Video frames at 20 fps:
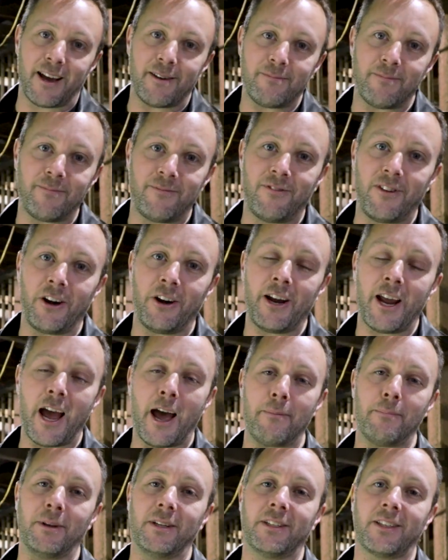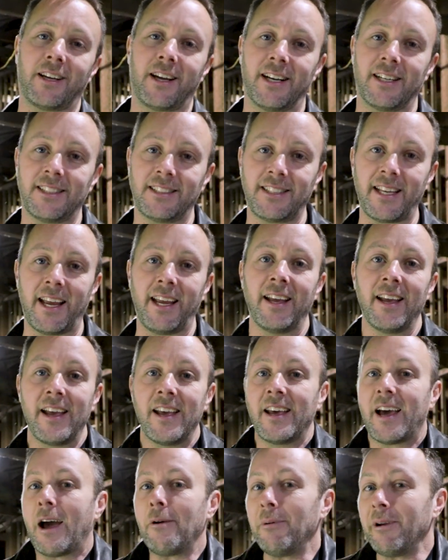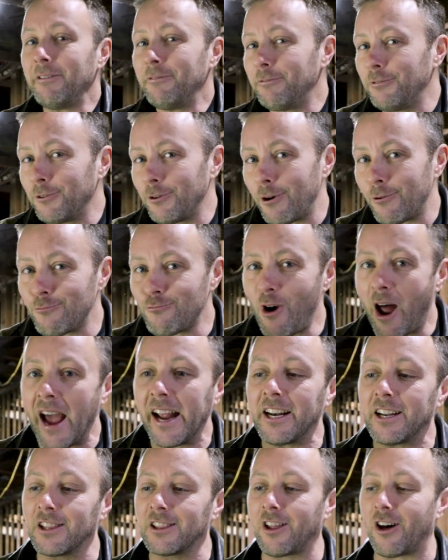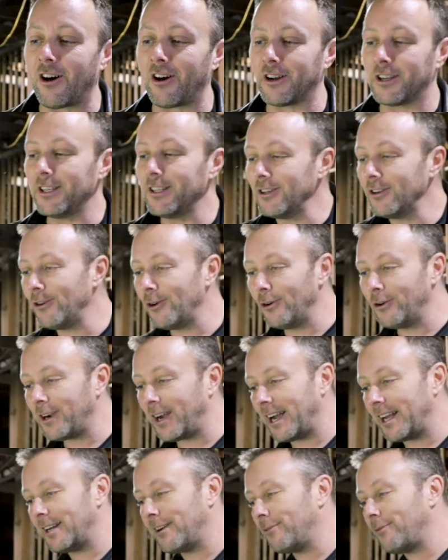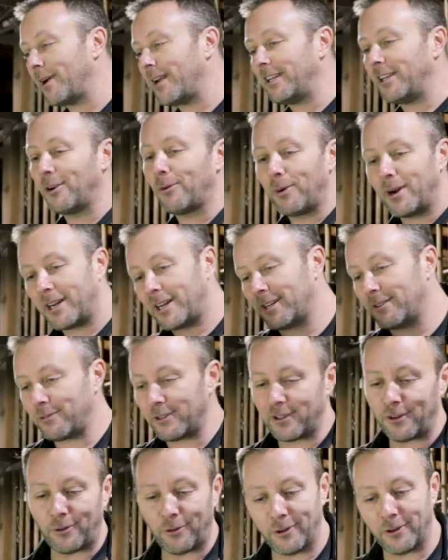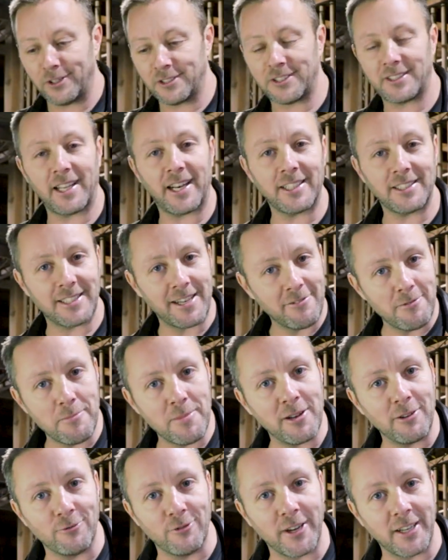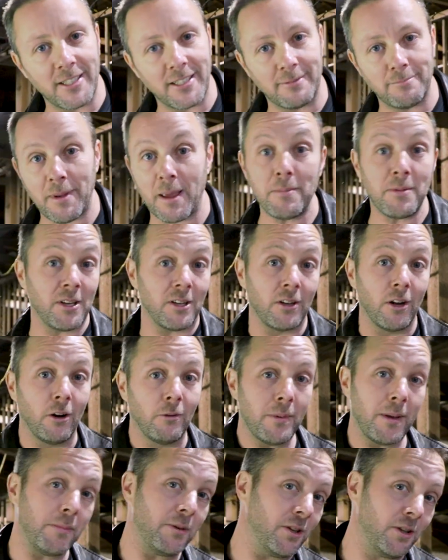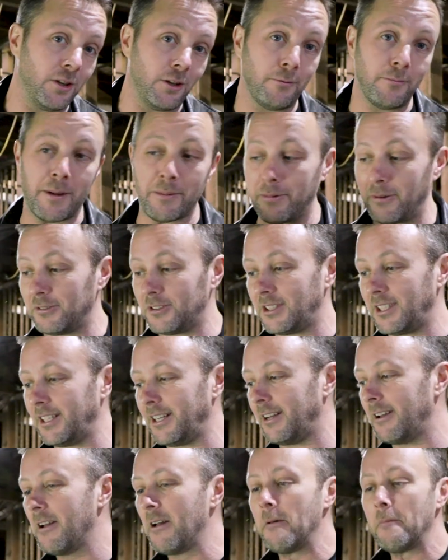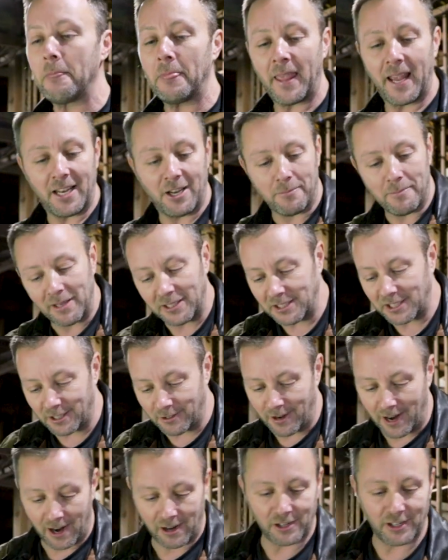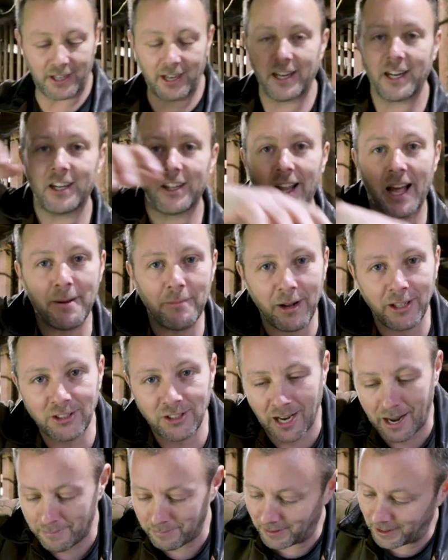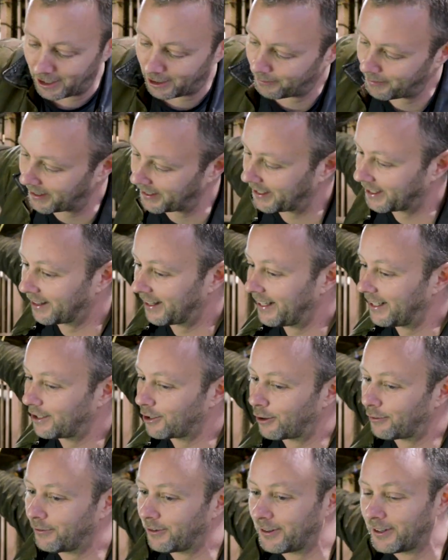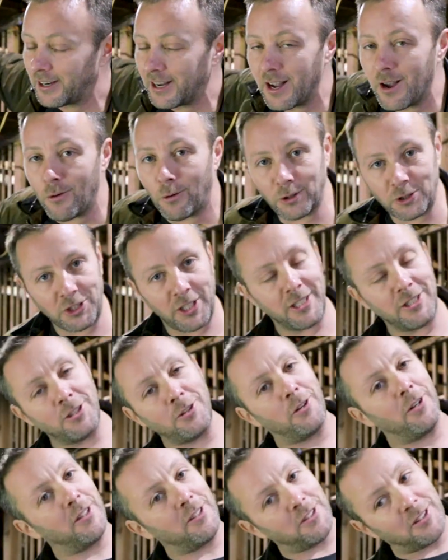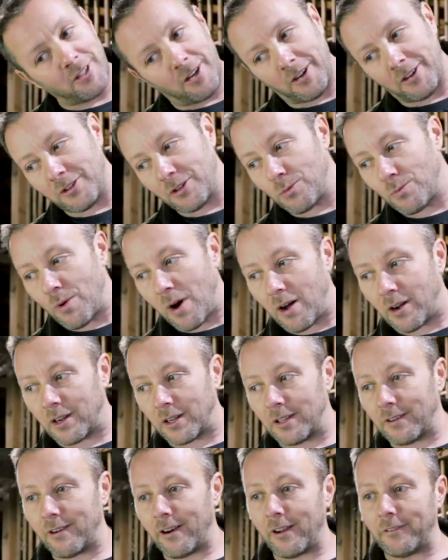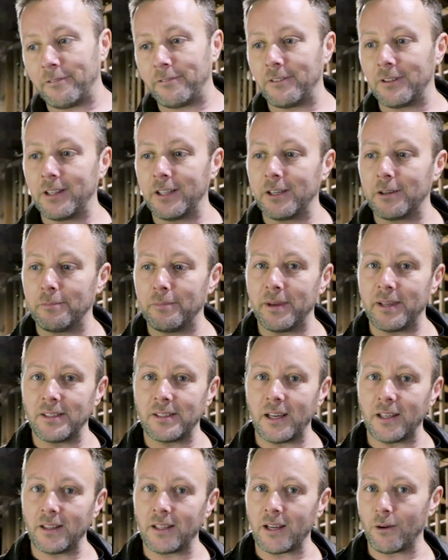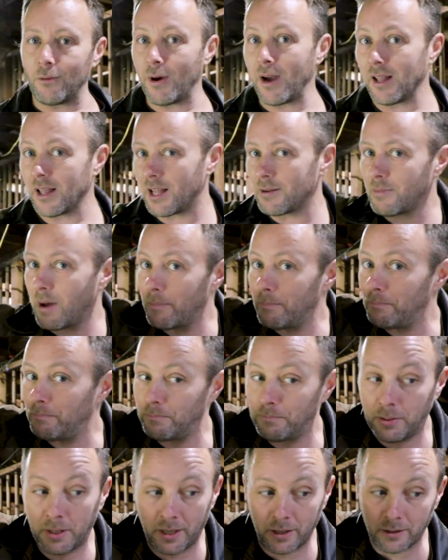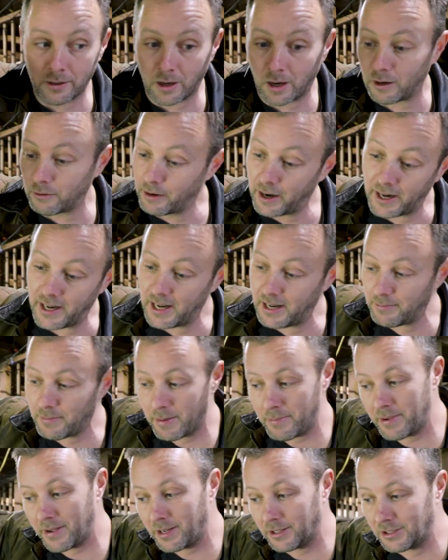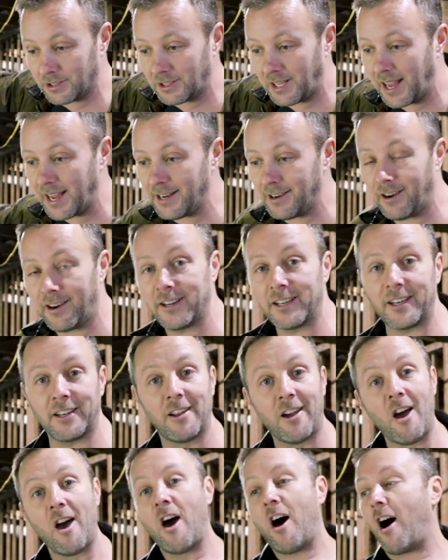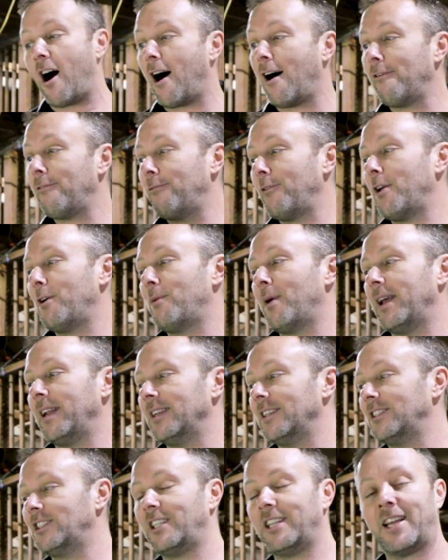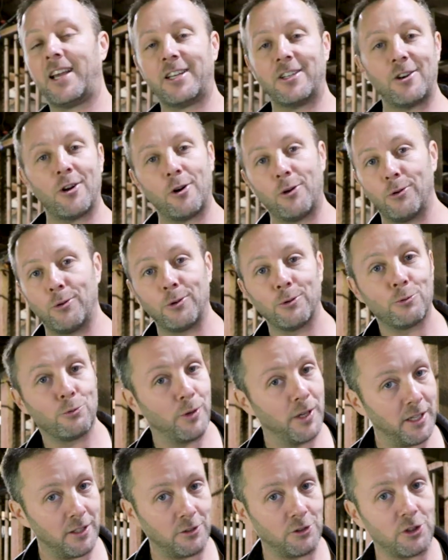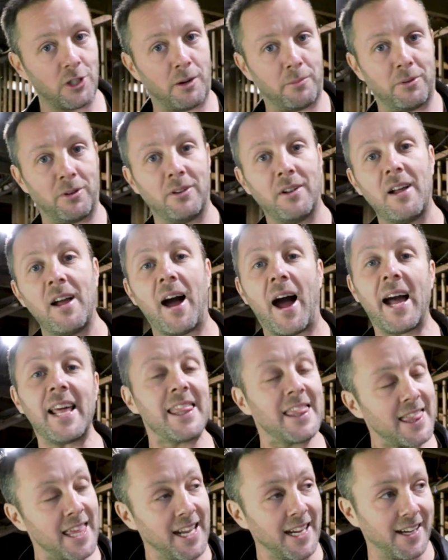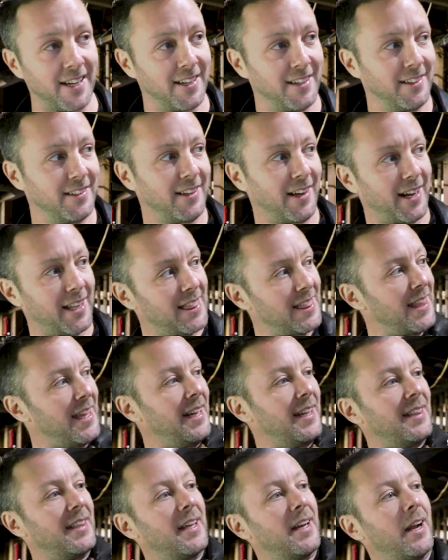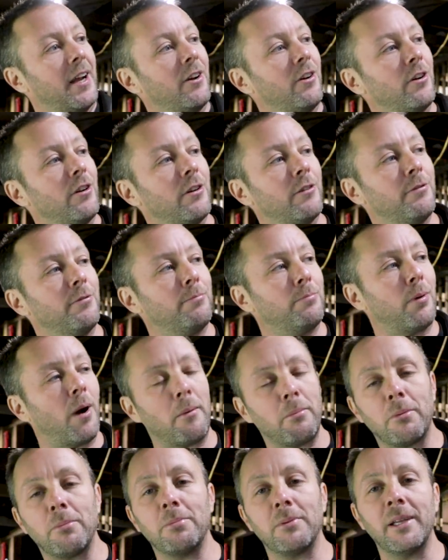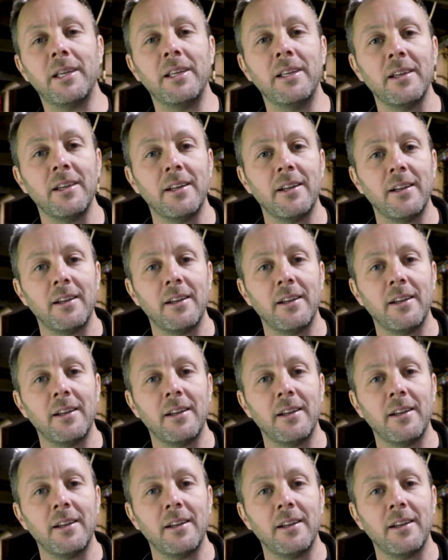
I'm very happy to kind of say I went for a ride along. You know, kind of when you're working with a horse that has never been ridden, maybe you don't, maybe you do, maybe you've seen it, and you're messing around, you kind of climb on top a little bit and you lean over. Well, she sort of started to walk off a little bit, and I thought, well, I'm up here already, maybe I'll just hang on. And off we went. She had no real trouble. I think, I think that I could have probably,